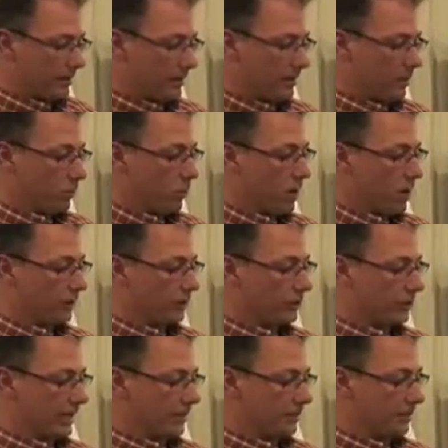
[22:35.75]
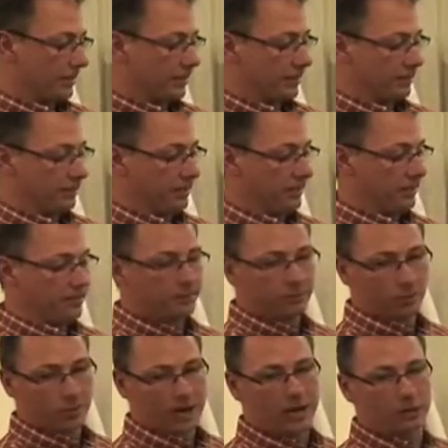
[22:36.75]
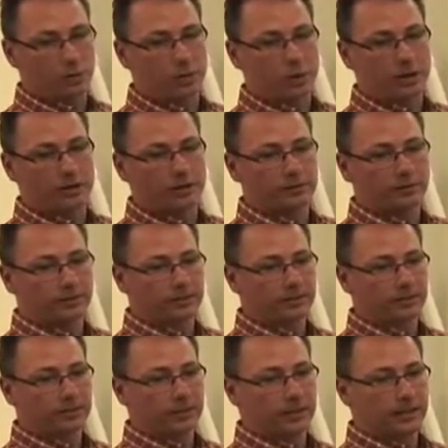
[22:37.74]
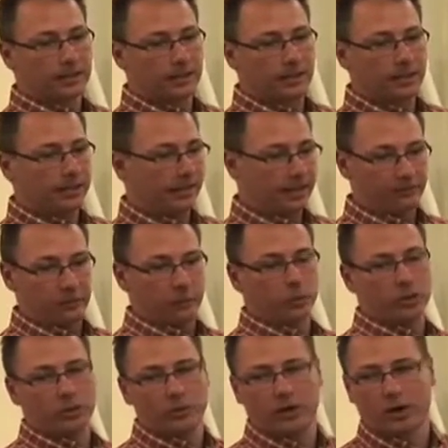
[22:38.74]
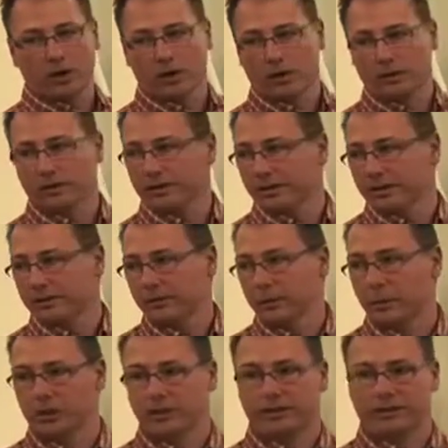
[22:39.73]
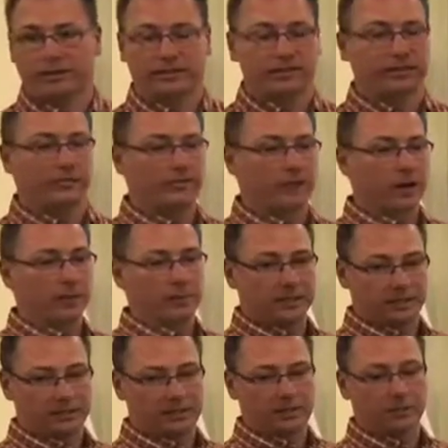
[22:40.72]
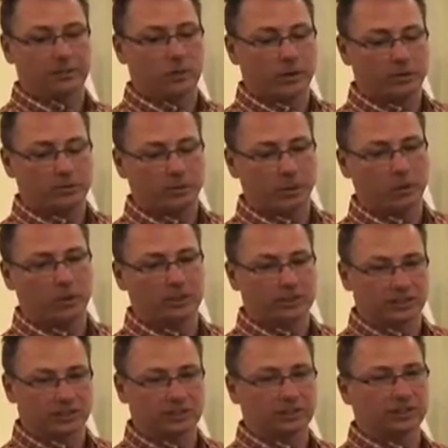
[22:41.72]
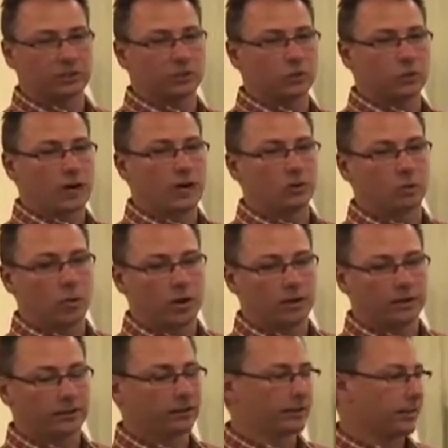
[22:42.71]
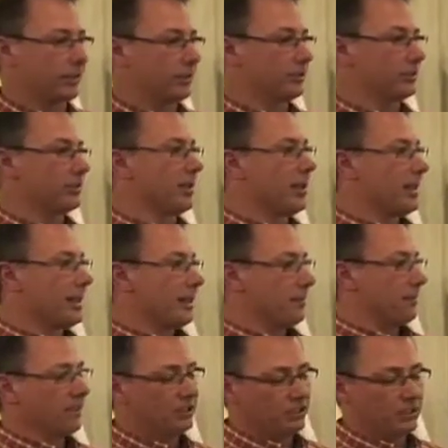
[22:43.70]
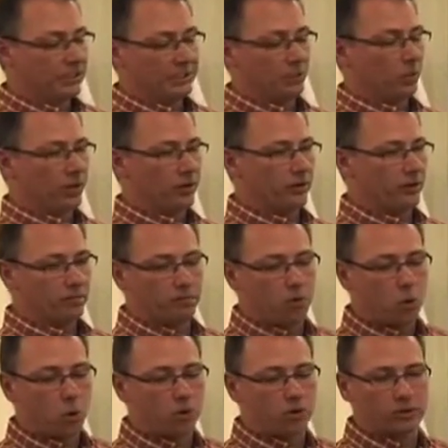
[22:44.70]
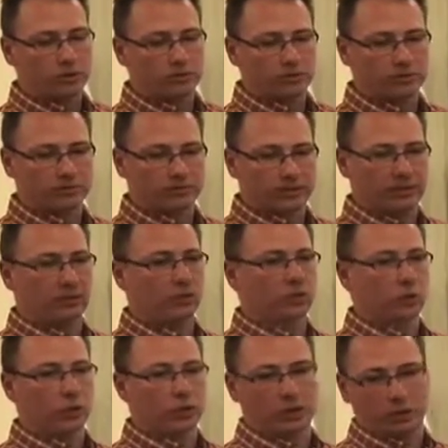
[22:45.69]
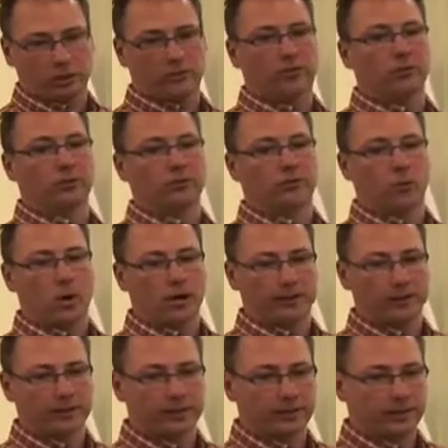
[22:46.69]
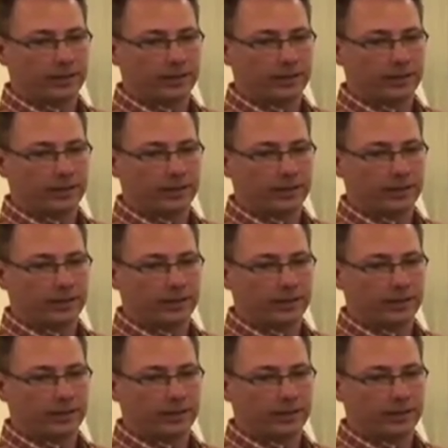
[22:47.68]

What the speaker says: Now water sampling can be groundwater. Everywhere we are, everywhere in the environment, at some point below us is groundwater. It's basically where the pores in the soil are full of water.